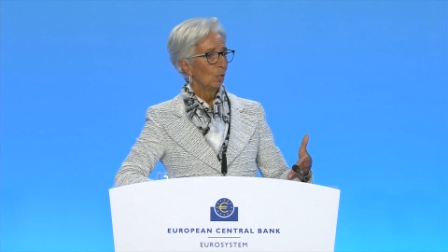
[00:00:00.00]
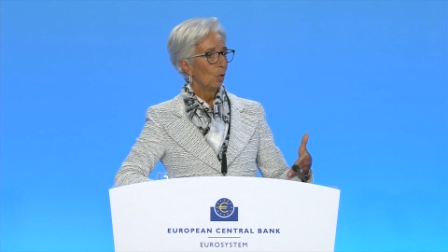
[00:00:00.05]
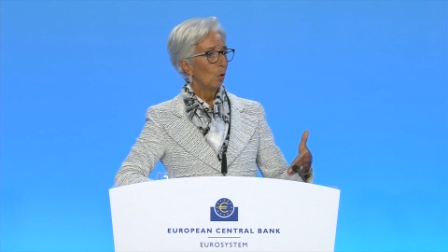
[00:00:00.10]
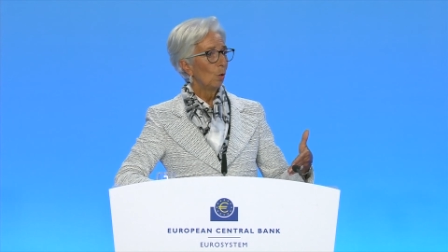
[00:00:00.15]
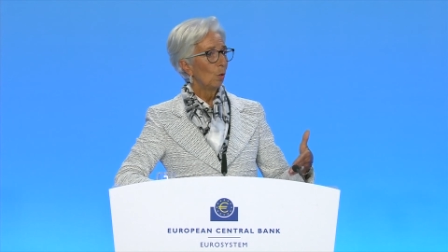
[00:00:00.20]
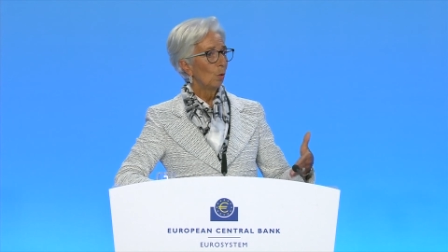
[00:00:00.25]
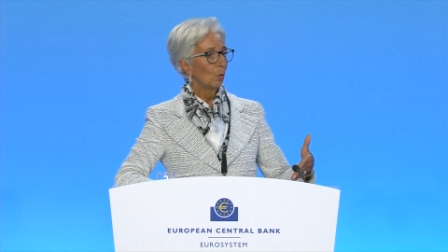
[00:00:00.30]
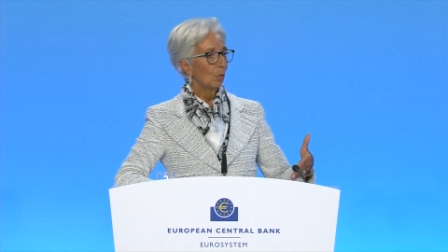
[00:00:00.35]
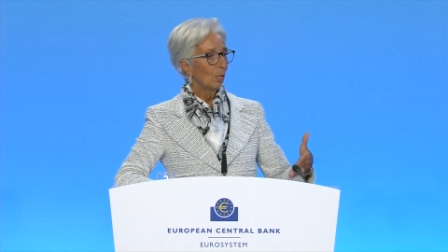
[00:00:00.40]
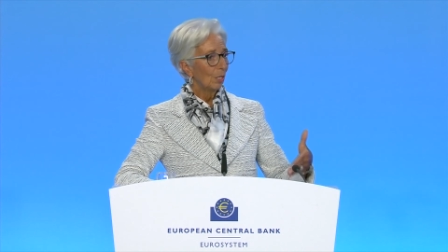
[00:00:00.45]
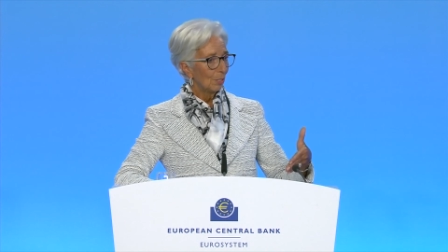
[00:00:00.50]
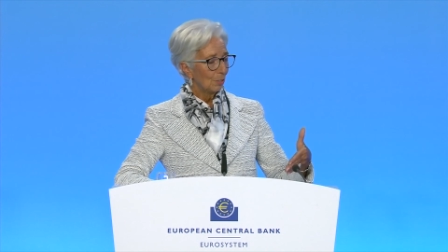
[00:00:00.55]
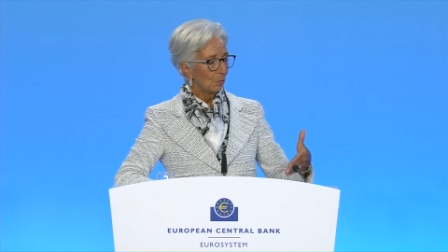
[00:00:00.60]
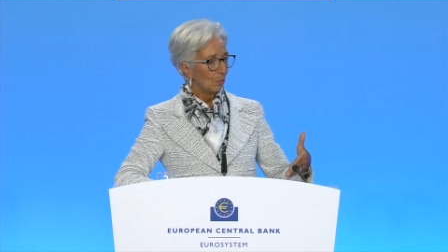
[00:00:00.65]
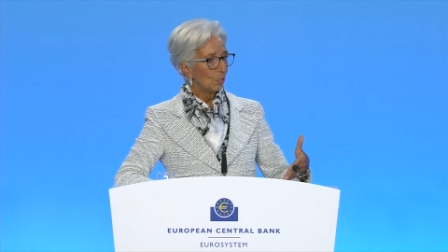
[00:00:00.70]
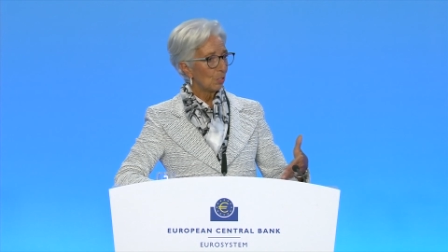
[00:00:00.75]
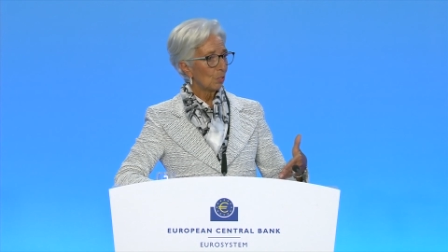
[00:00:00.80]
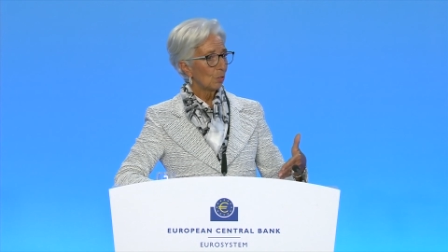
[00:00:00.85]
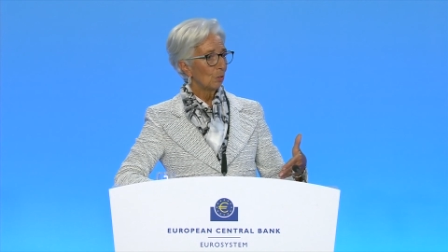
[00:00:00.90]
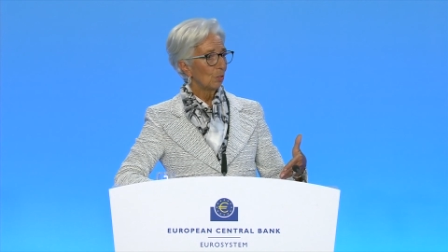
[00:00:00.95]
or
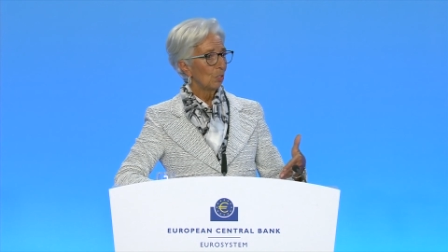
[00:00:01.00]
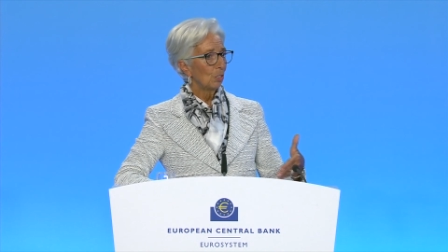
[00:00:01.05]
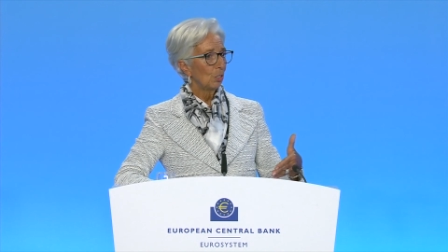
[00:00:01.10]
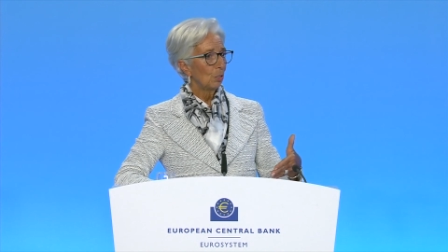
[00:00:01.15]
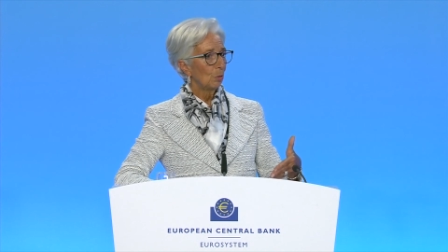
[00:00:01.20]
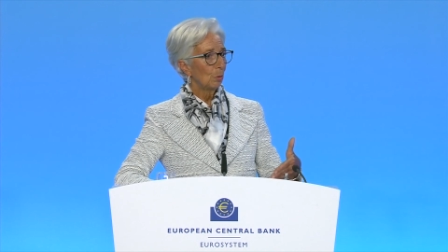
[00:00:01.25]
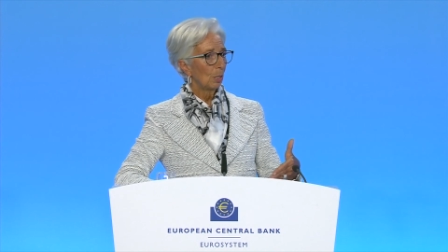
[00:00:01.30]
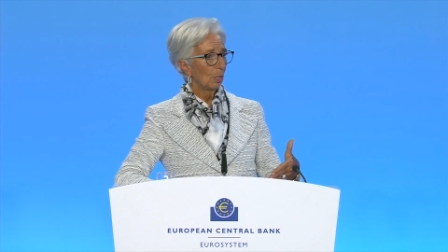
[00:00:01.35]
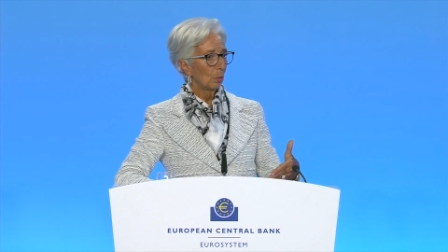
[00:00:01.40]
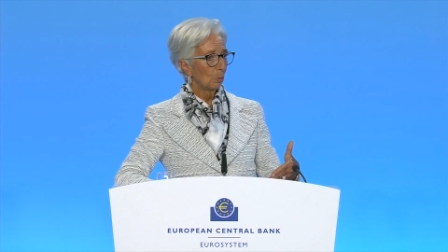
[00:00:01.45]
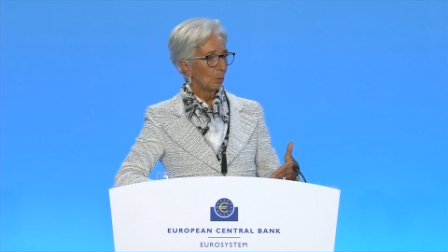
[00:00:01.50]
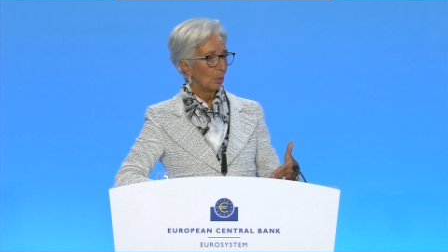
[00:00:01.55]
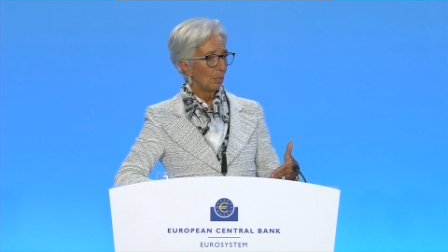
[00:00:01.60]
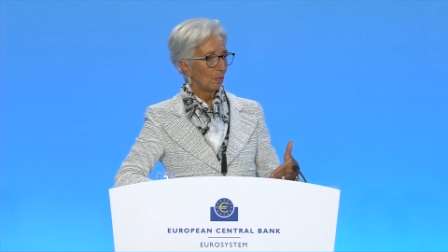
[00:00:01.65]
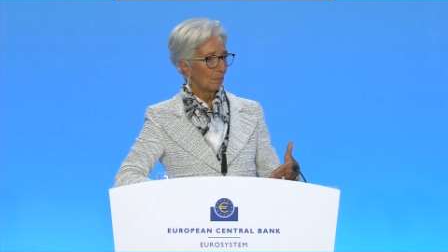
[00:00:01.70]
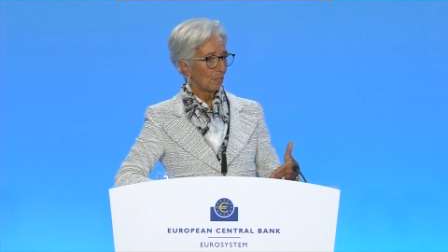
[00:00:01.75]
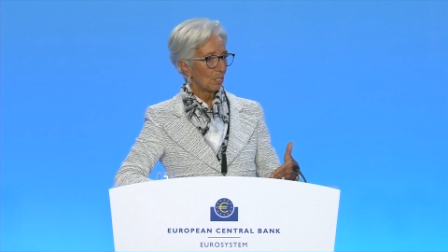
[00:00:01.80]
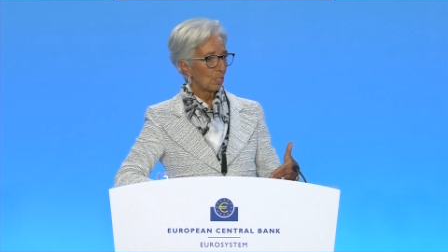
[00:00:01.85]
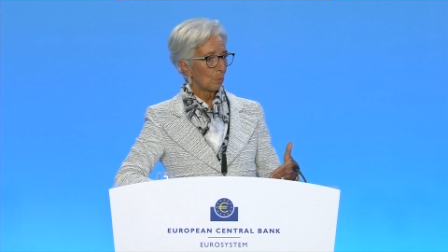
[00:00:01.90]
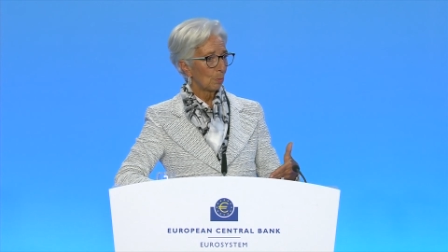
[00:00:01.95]
discontinuing
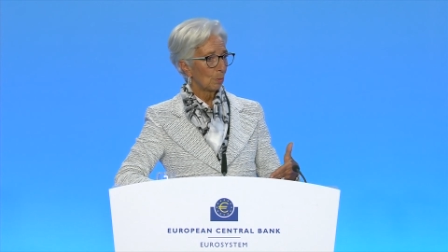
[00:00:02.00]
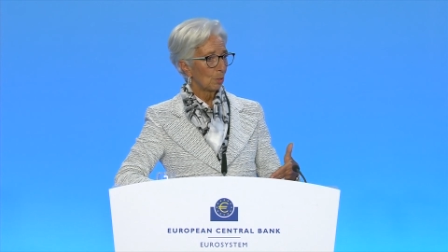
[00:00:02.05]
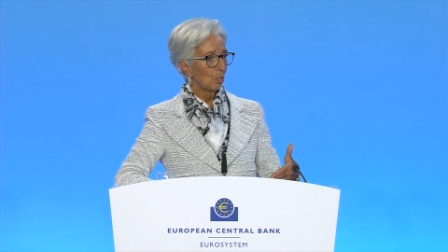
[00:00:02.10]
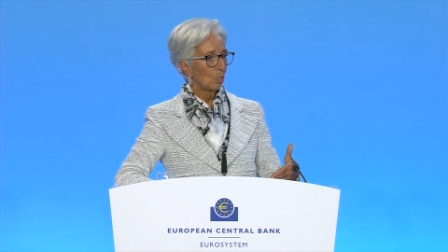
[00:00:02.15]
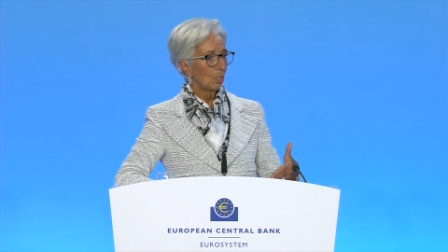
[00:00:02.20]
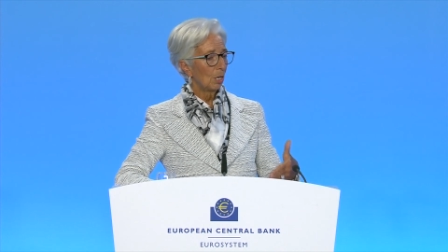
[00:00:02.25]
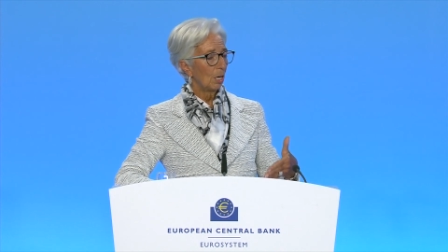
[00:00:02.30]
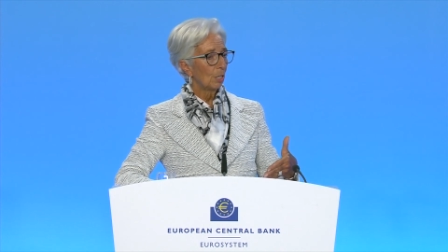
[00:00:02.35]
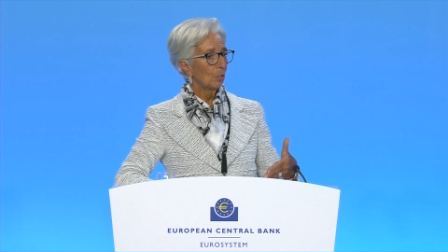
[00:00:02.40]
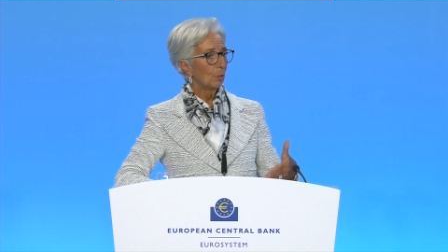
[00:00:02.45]
reinvestment are